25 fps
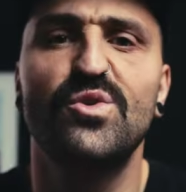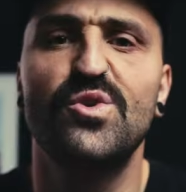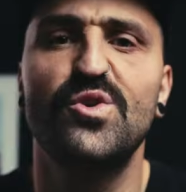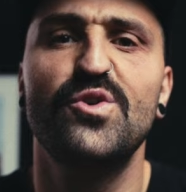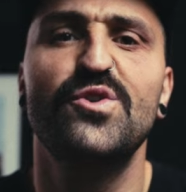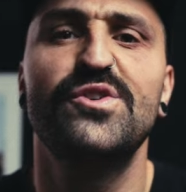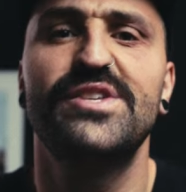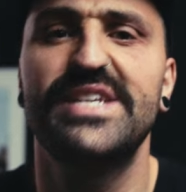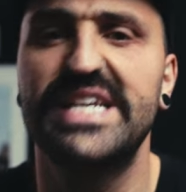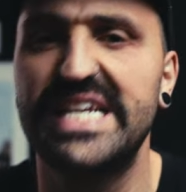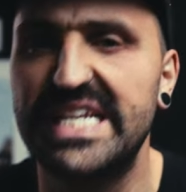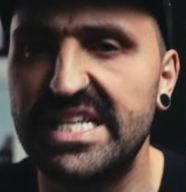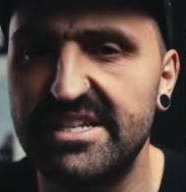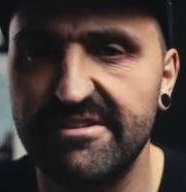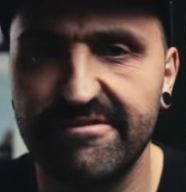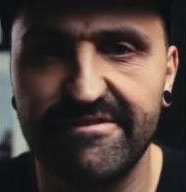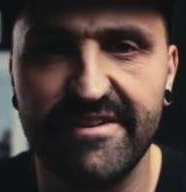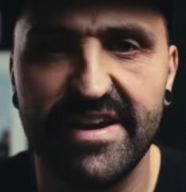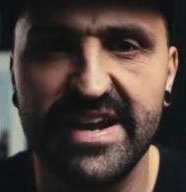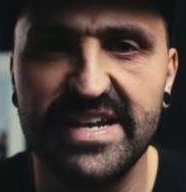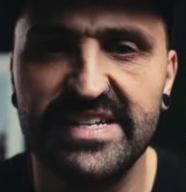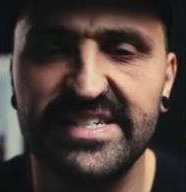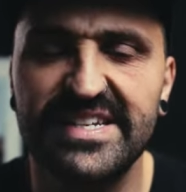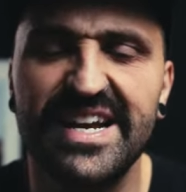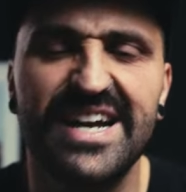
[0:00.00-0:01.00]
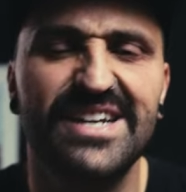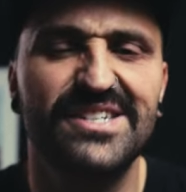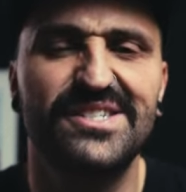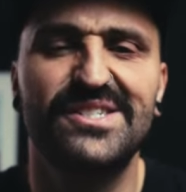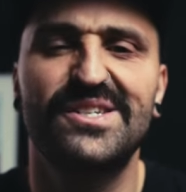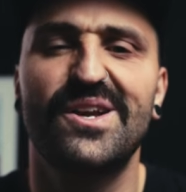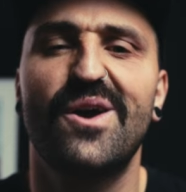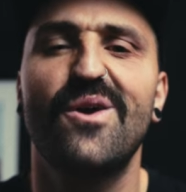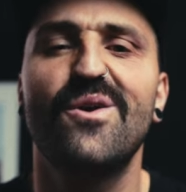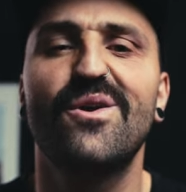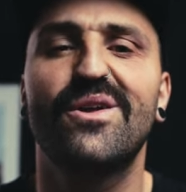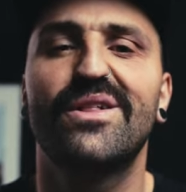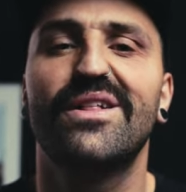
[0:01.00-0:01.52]
user interface are
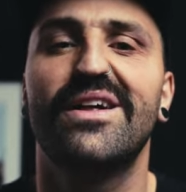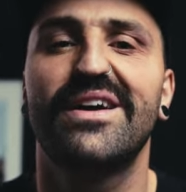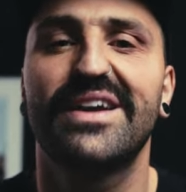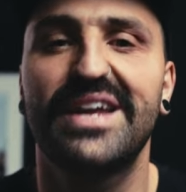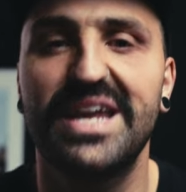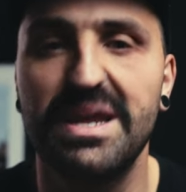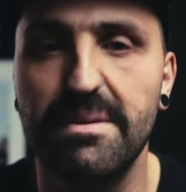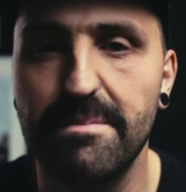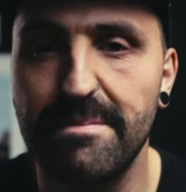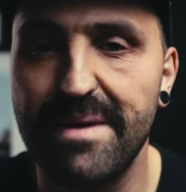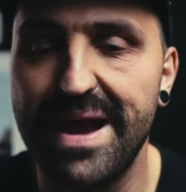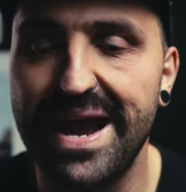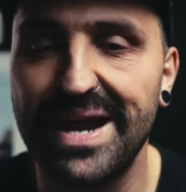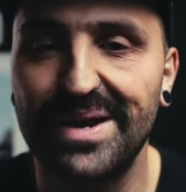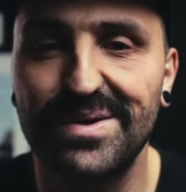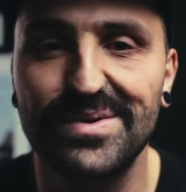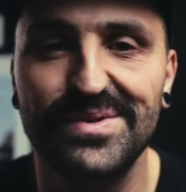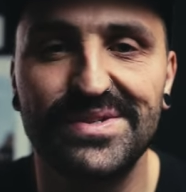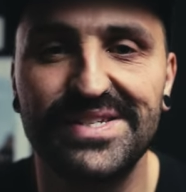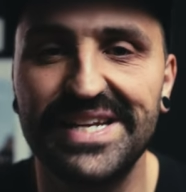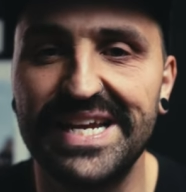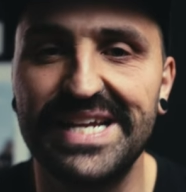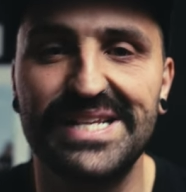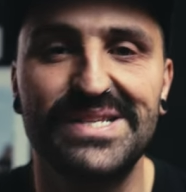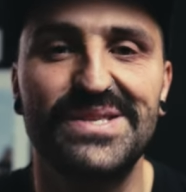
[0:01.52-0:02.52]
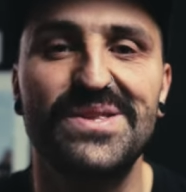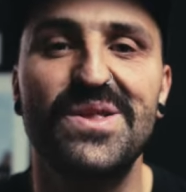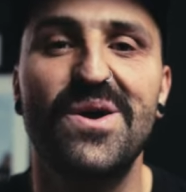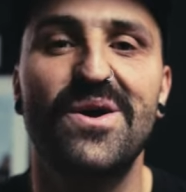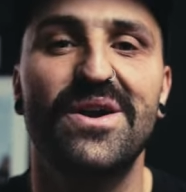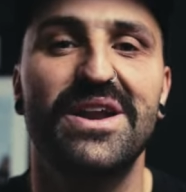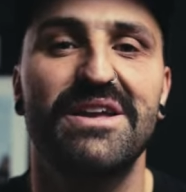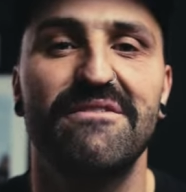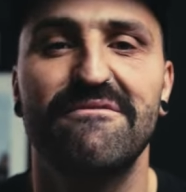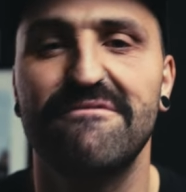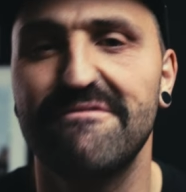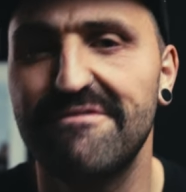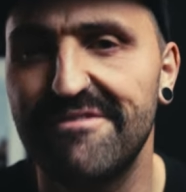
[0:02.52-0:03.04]
so clunky and backwards, it's
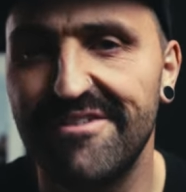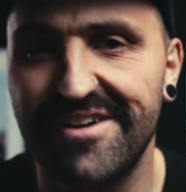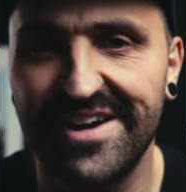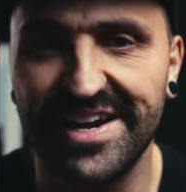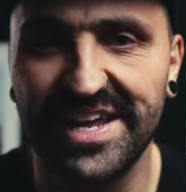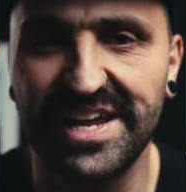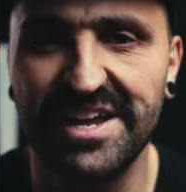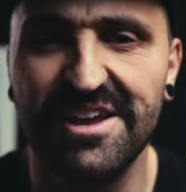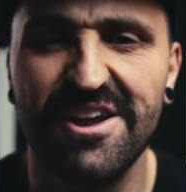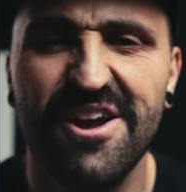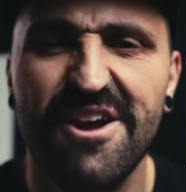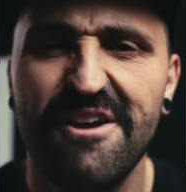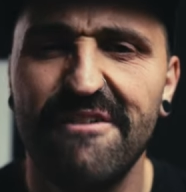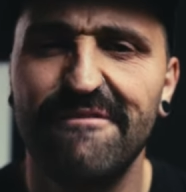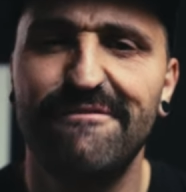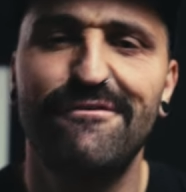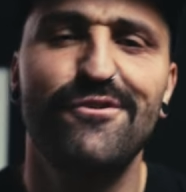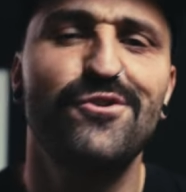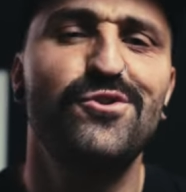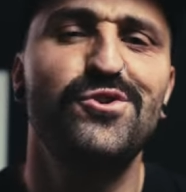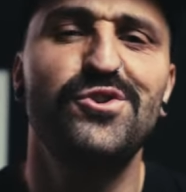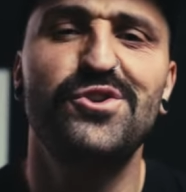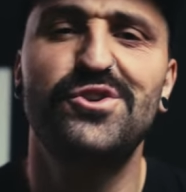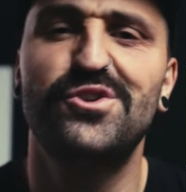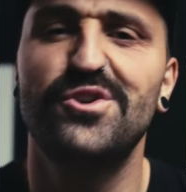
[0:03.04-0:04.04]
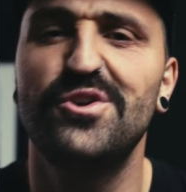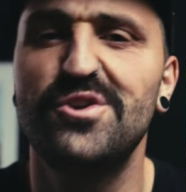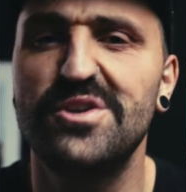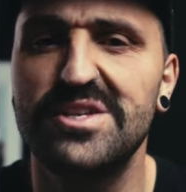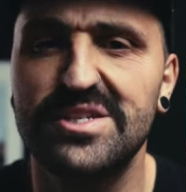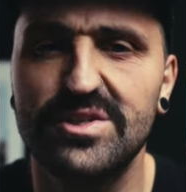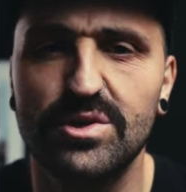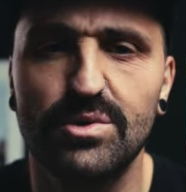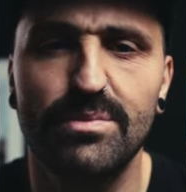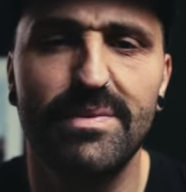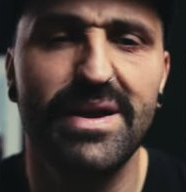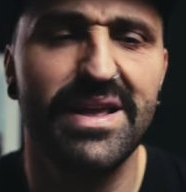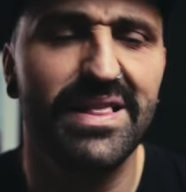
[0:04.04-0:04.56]
not even funny. Fuji
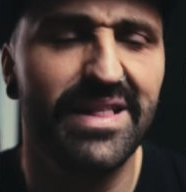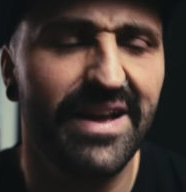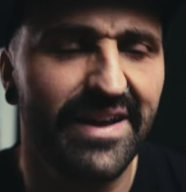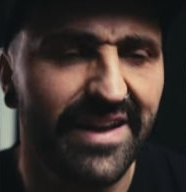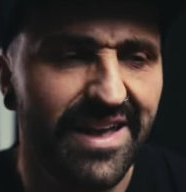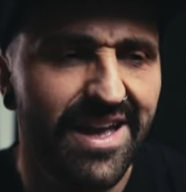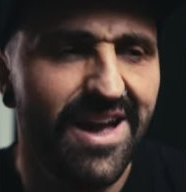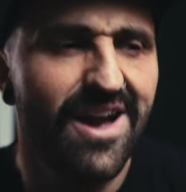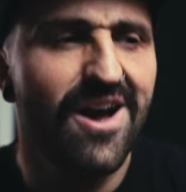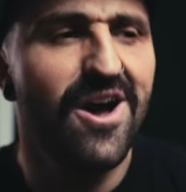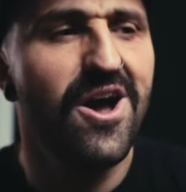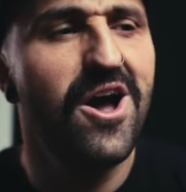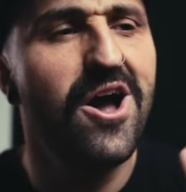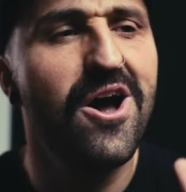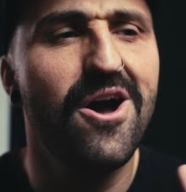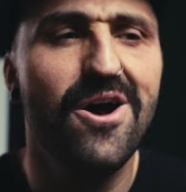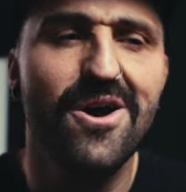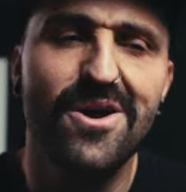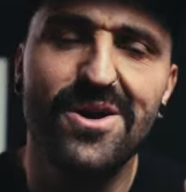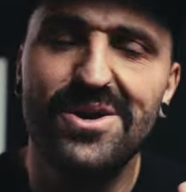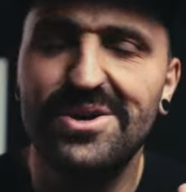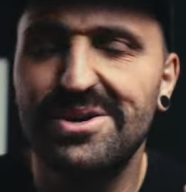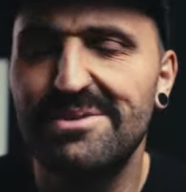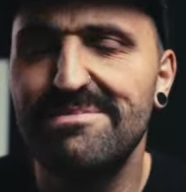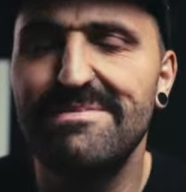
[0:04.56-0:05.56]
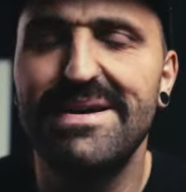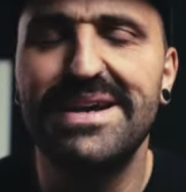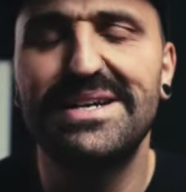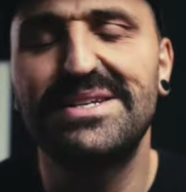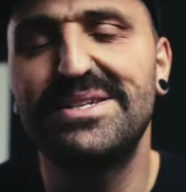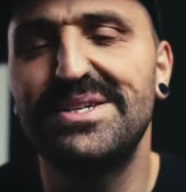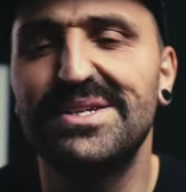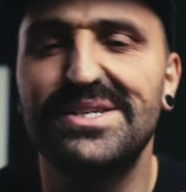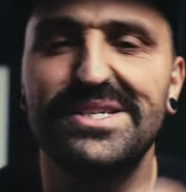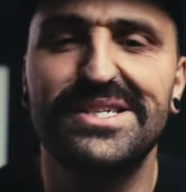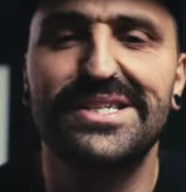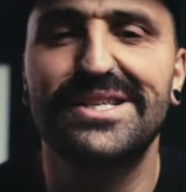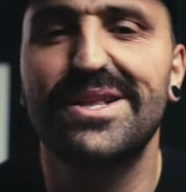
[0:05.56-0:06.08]
shooters will be like, oh, it
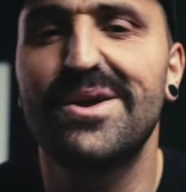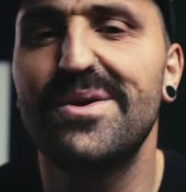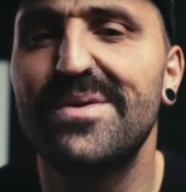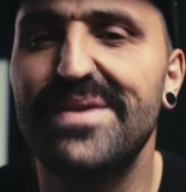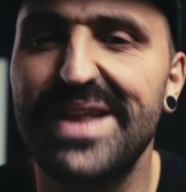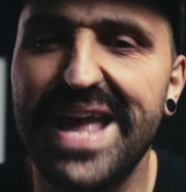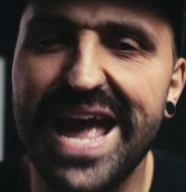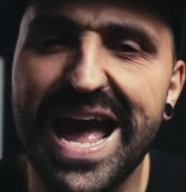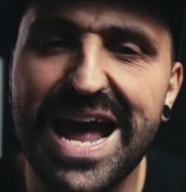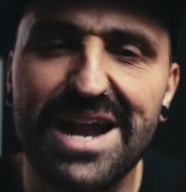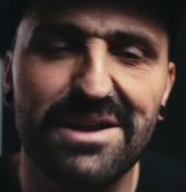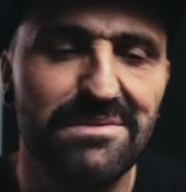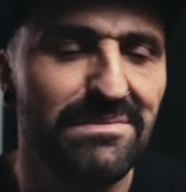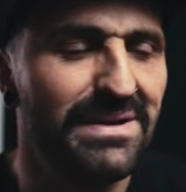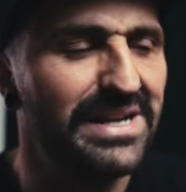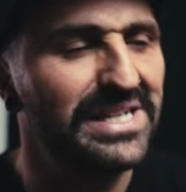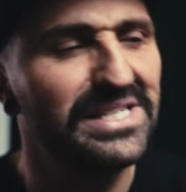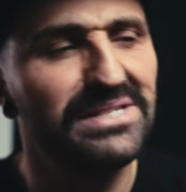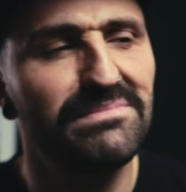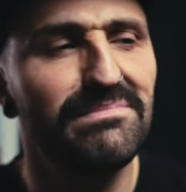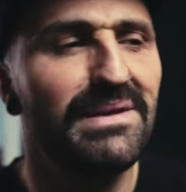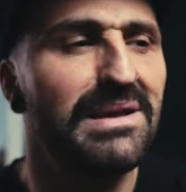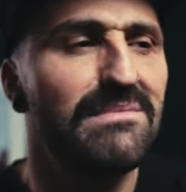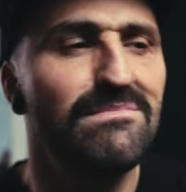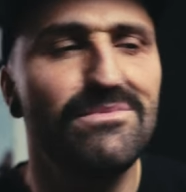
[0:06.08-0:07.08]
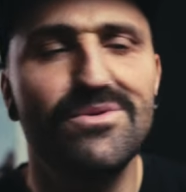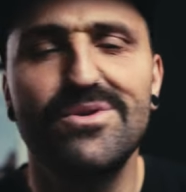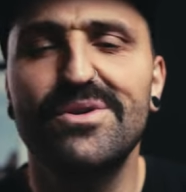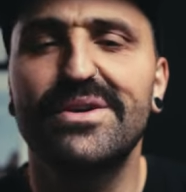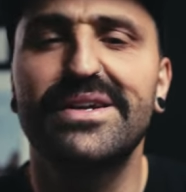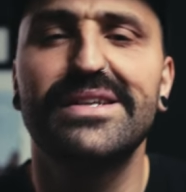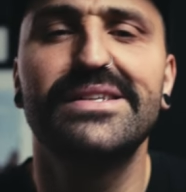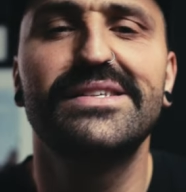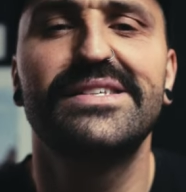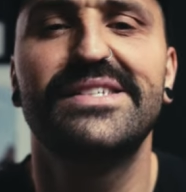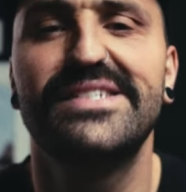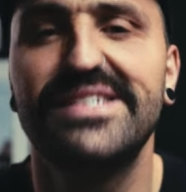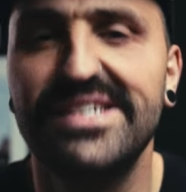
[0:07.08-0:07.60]
makes you slow down, it makes you be more
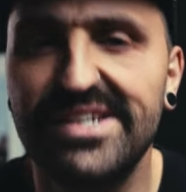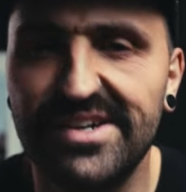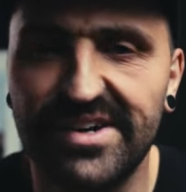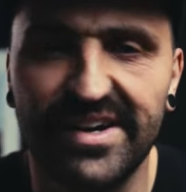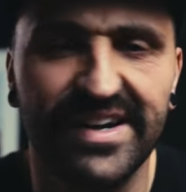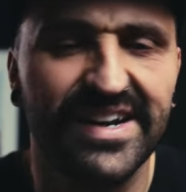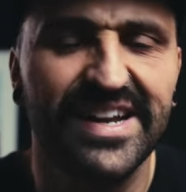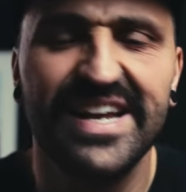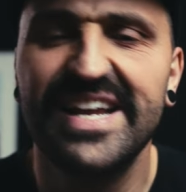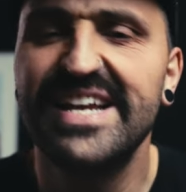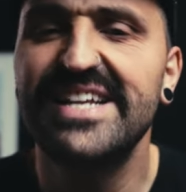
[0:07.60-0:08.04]
considerate.